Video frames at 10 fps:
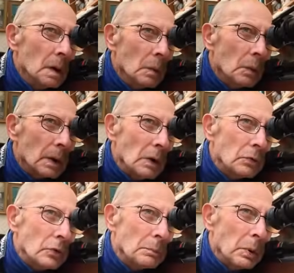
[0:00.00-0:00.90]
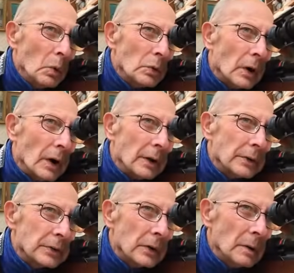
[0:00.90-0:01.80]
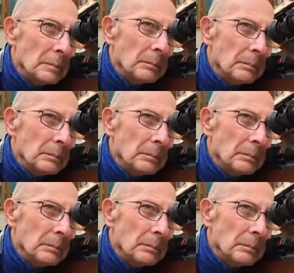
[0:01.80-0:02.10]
We'll go for a bullseye this time.